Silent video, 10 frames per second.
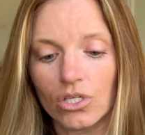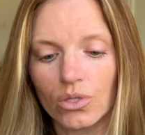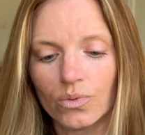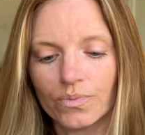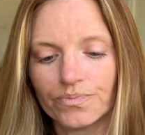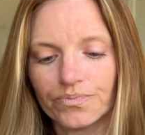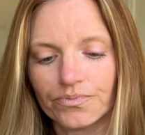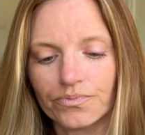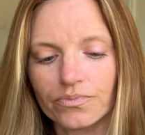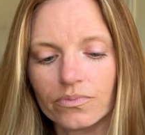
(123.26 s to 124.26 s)
you.
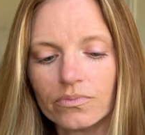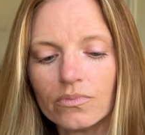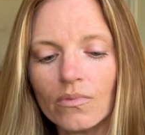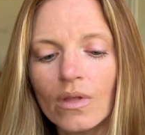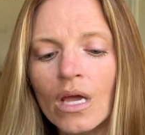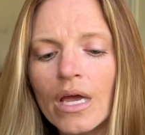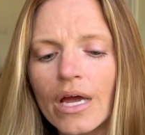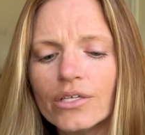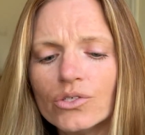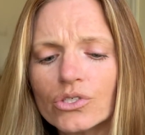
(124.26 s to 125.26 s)

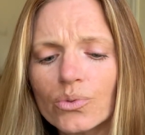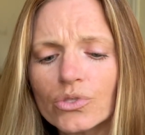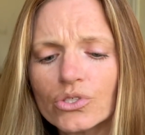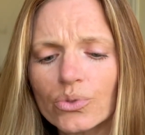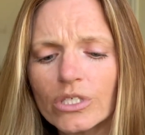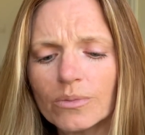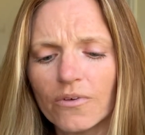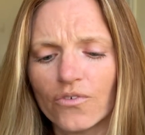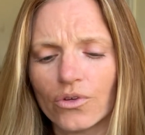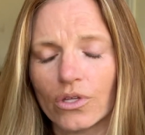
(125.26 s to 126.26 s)
And you shall rejoice
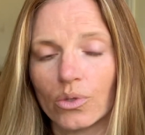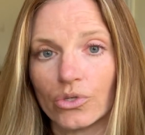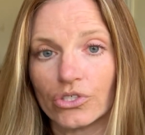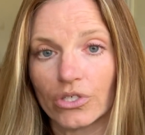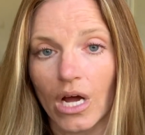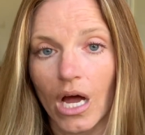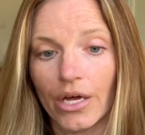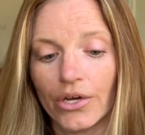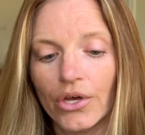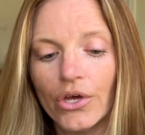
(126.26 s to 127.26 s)
before the Lord your
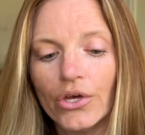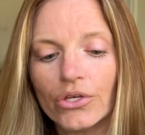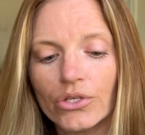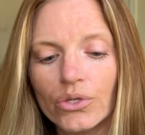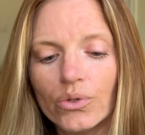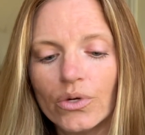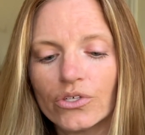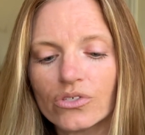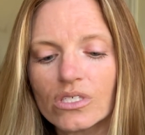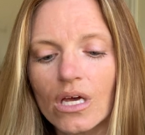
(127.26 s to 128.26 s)
God, you and
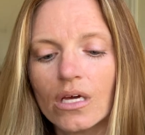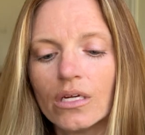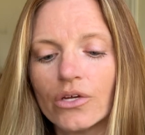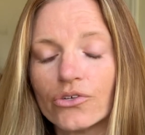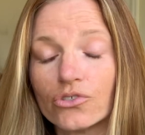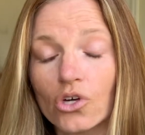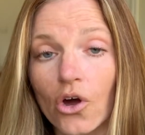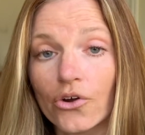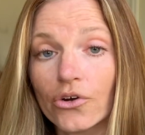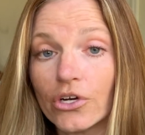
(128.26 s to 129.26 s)
your son and your
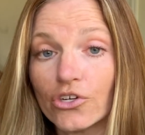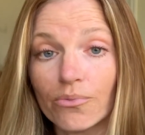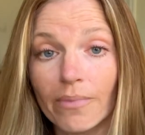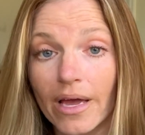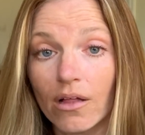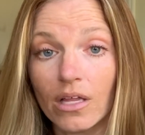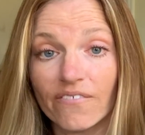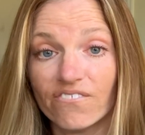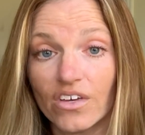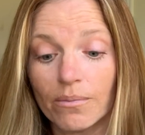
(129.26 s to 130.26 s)
daughter and your male
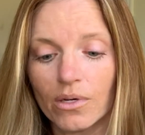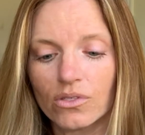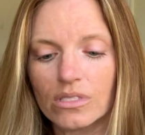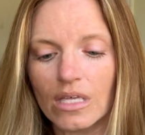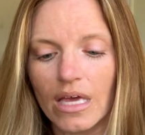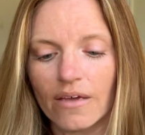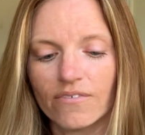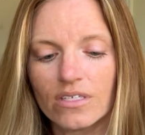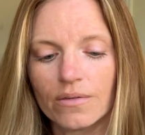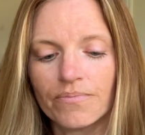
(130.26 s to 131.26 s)
and female
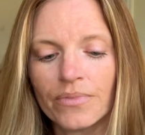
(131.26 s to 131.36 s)
slaves,